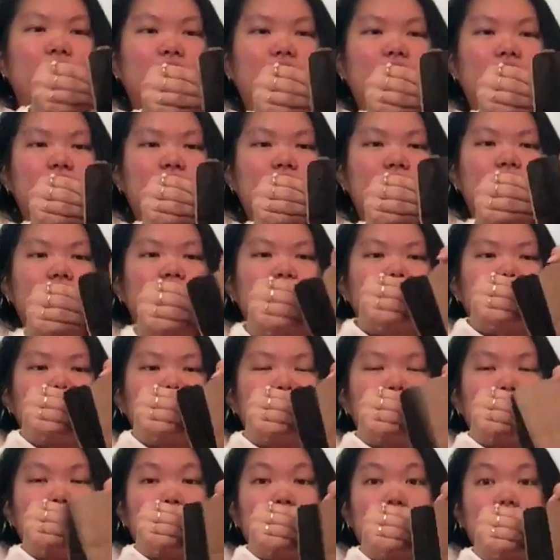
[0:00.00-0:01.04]
Oh,
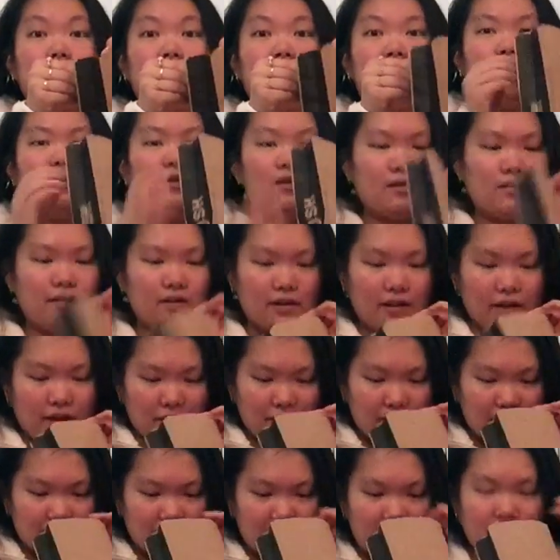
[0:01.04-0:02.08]
I
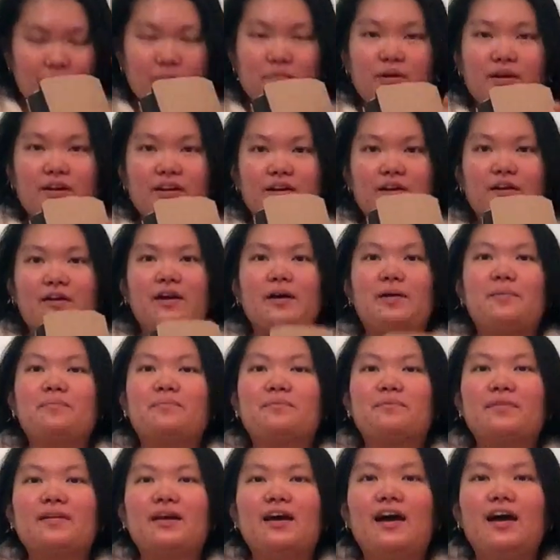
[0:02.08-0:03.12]
hope it didn't break. Okay.
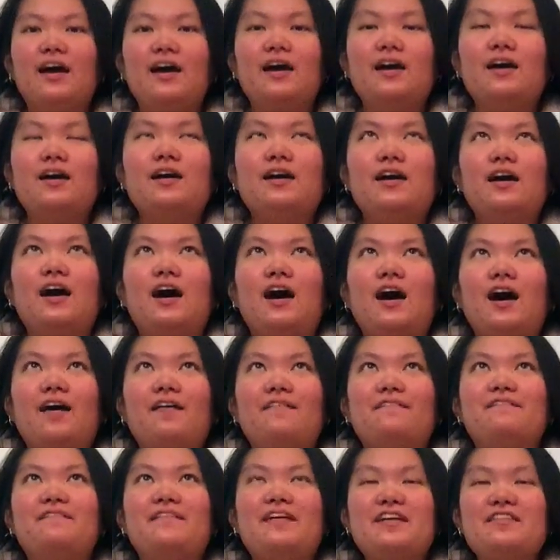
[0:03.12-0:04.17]
Oh,
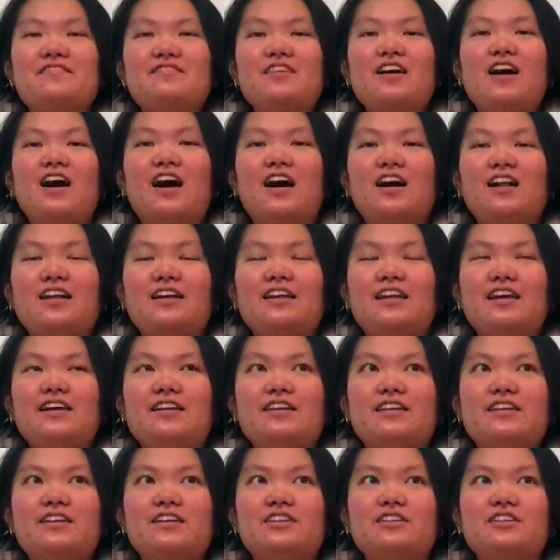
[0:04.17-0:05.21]
favorite holiday
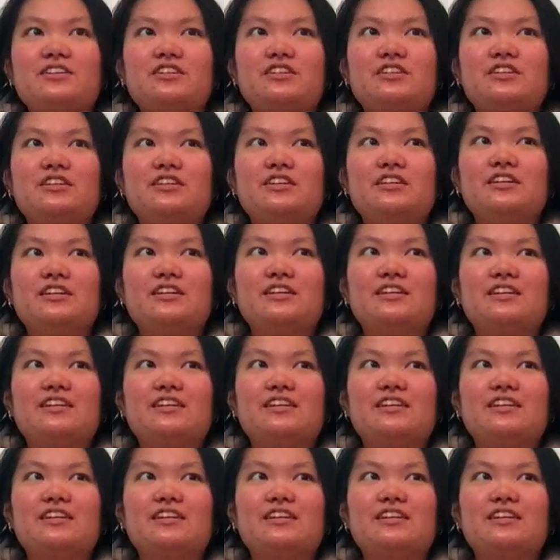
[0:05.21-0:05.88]
dish.